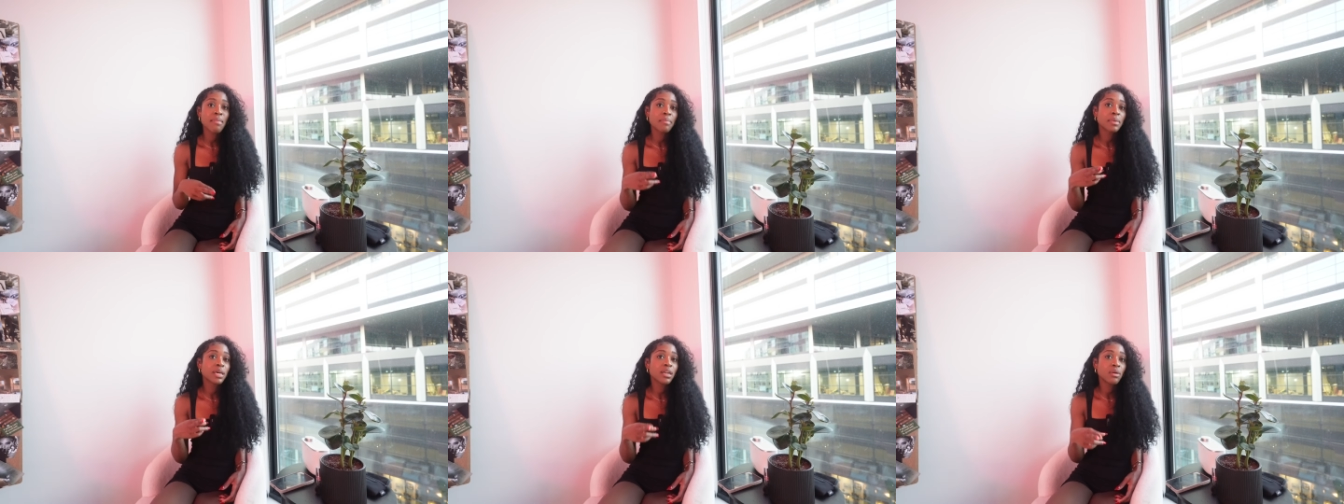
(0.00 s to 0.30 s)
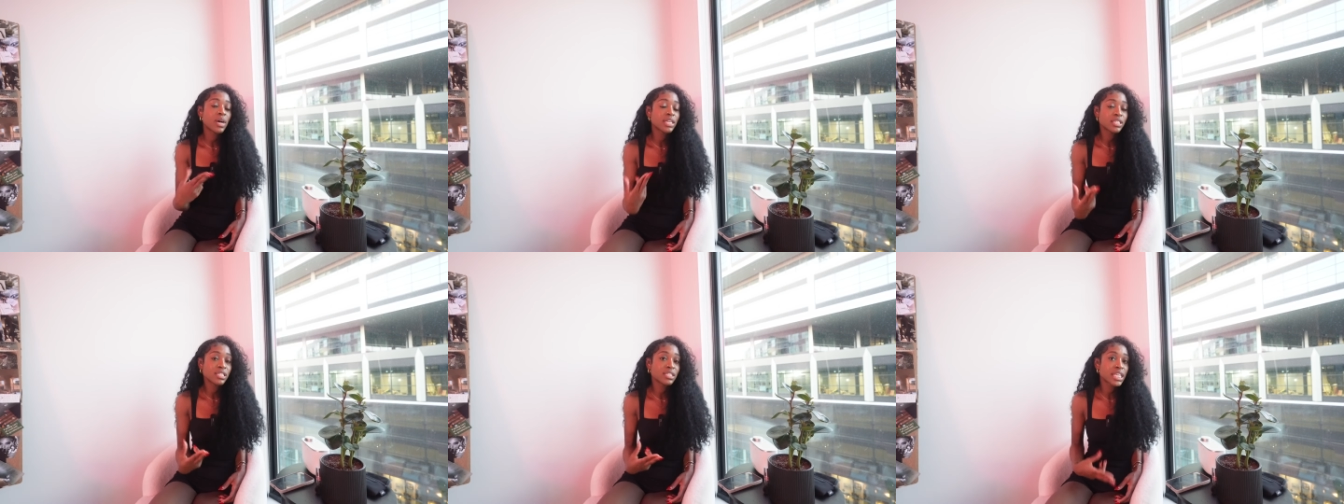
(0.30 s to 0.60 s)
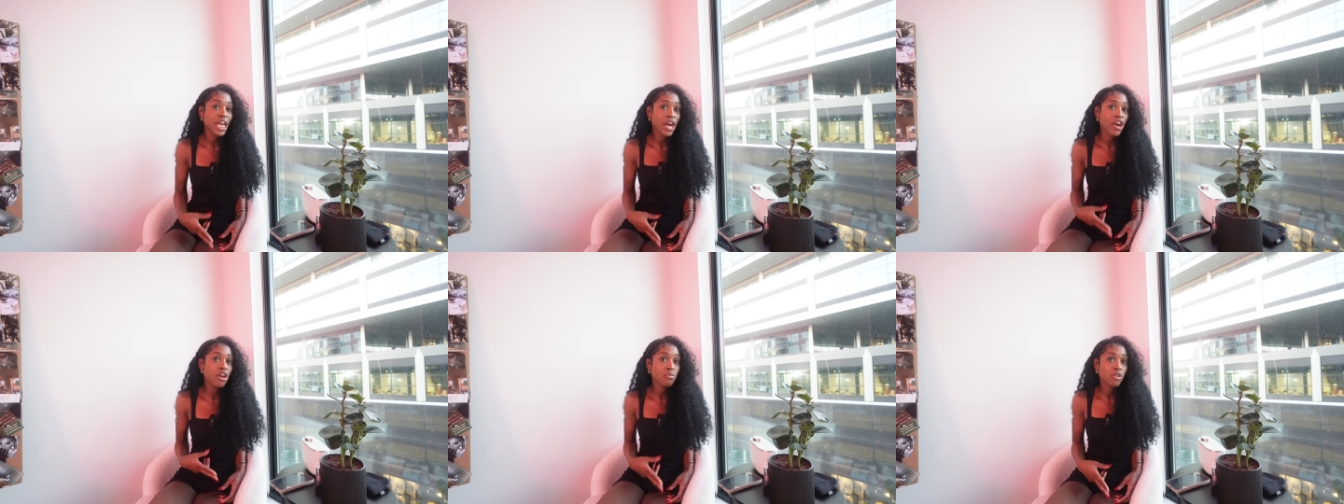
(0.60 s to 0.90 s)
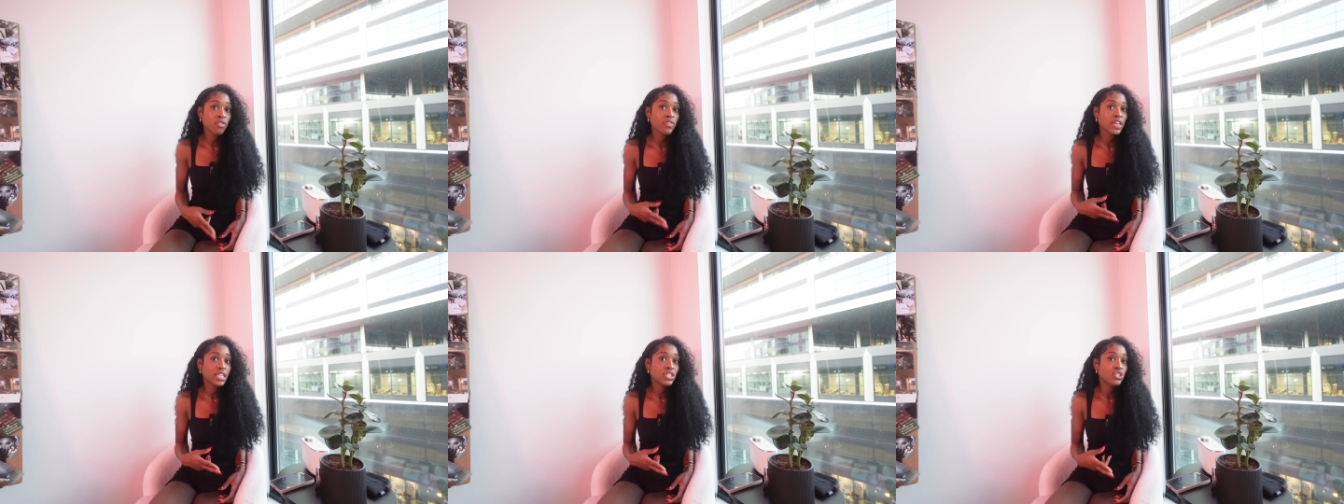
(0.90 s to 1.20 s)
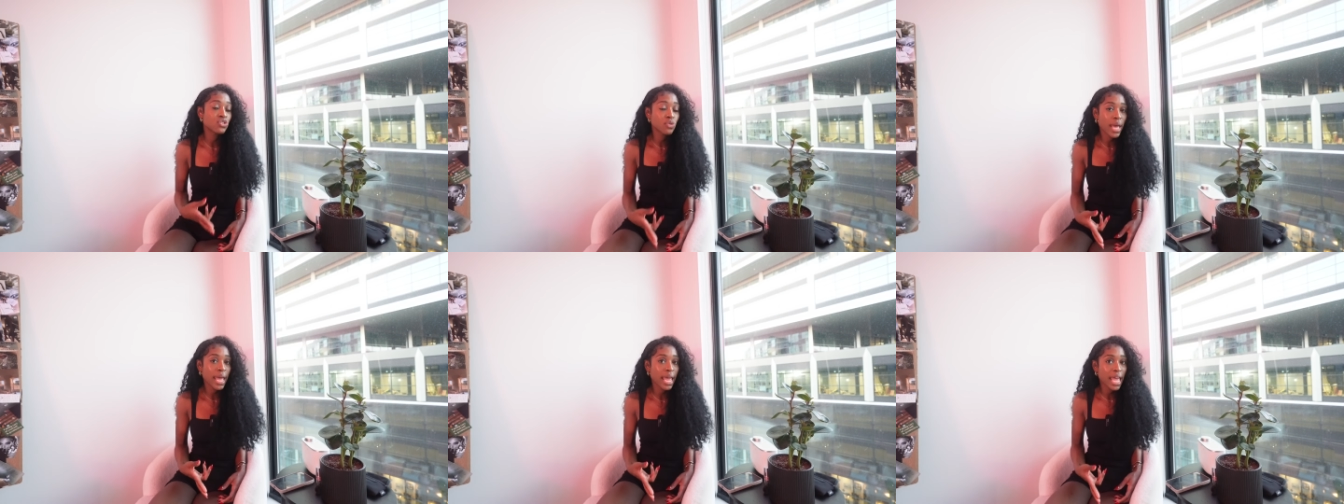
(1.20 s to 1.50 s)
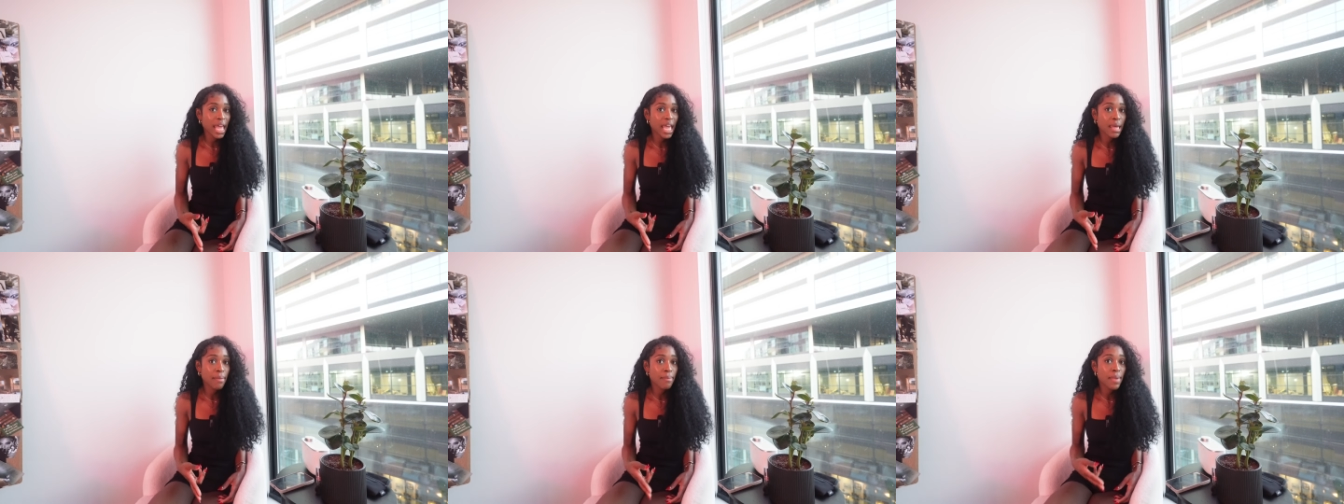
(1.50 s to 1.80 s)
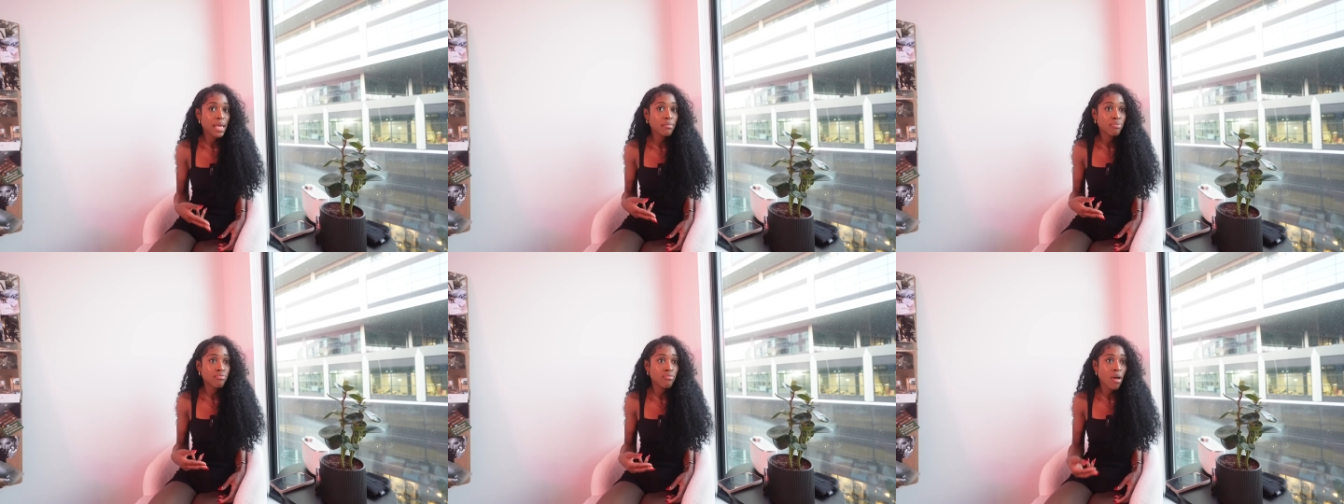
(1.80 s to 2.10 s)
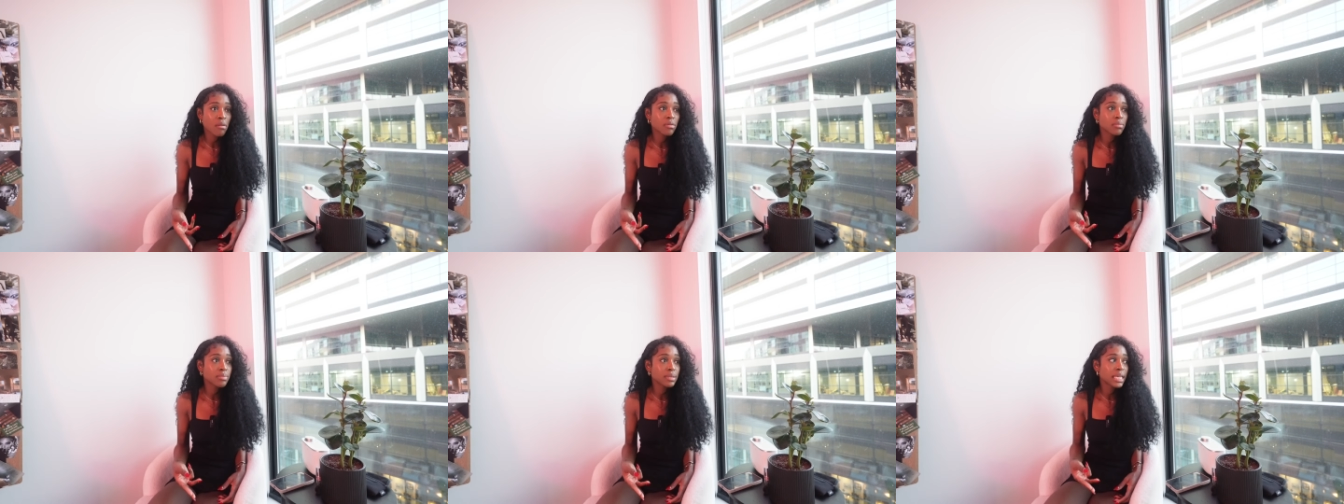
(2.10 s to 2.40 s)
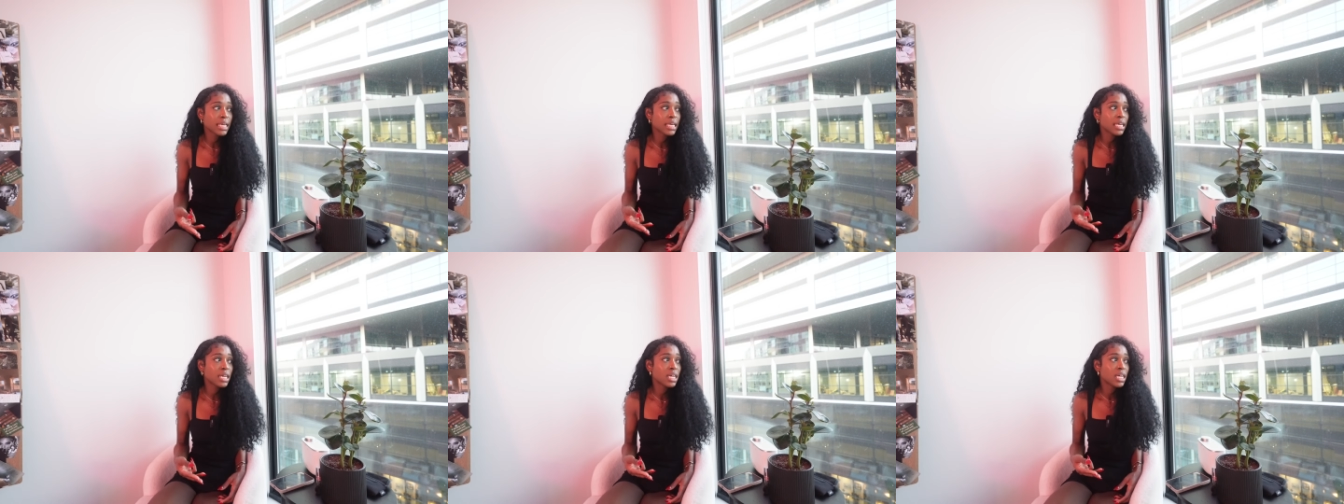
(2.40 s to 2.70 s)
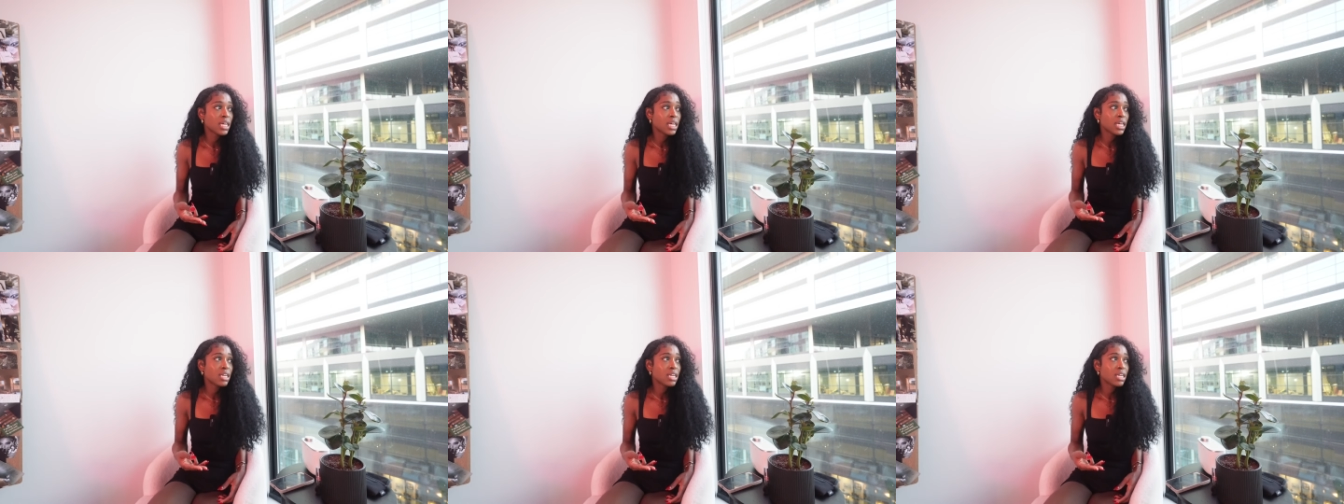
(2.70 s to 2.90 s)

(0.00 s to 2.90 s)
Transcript: i'm gonna watch a scary movie at 2 a.m and probably